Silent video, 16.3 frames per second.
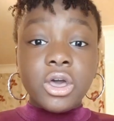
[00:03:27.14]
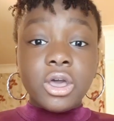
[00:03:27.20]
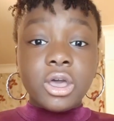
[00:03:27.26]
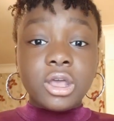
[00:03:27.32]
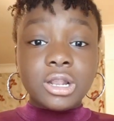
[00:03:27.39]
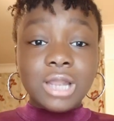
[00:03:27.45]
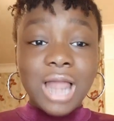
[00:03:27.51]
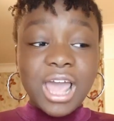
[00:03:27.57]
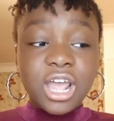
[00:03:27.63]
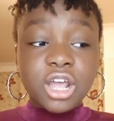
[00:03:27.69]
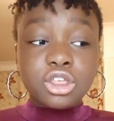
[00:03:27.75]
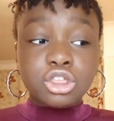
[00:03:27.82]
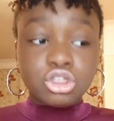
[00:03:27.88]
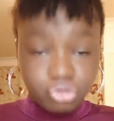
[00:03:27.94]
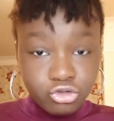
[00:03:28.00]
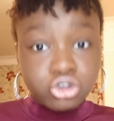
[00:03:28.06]
Like
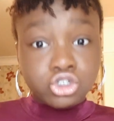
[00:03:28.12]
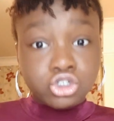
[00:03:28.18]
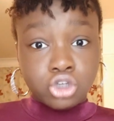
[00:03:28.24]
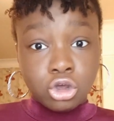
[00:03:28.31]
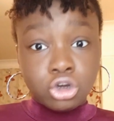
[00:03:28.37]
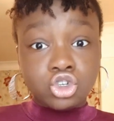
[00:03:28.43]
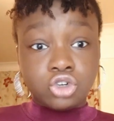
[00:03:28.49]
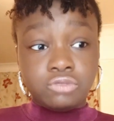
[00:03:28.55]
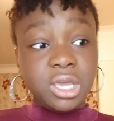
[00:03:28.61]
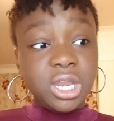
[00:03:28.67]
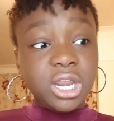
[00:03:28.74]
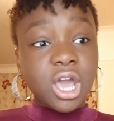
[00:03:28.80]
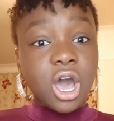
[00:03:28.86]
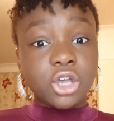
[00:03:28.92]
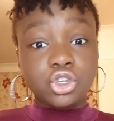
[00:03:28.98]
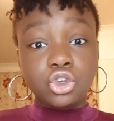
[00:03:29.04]
through social
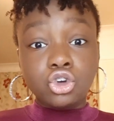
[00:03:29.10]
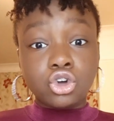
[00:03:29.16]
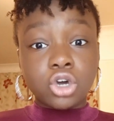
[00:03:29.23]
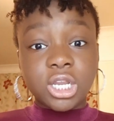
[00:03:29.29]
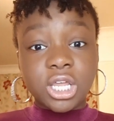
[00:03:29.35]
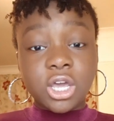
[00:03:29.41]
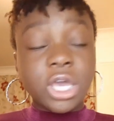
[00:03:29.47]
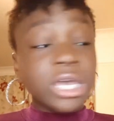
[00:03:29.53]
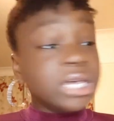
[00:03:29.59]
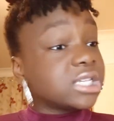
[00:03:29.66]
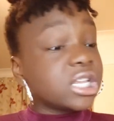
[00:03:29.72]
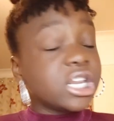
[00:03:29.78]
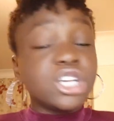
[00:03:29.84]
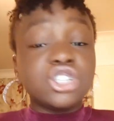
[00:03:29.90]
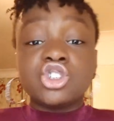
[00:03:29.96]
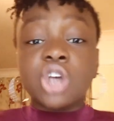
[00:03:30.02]
media, you can
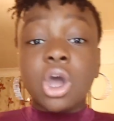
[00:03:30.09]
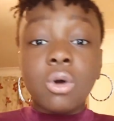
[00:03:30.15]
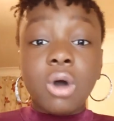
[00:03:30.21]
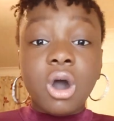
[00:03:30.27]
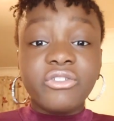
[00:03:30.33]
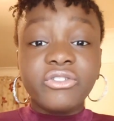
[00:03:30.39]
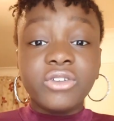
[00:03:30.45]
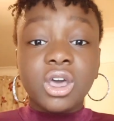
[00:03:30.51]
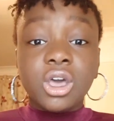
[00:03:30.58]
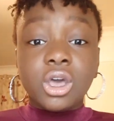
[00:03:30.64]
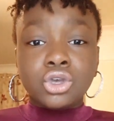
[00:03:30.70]
easily show off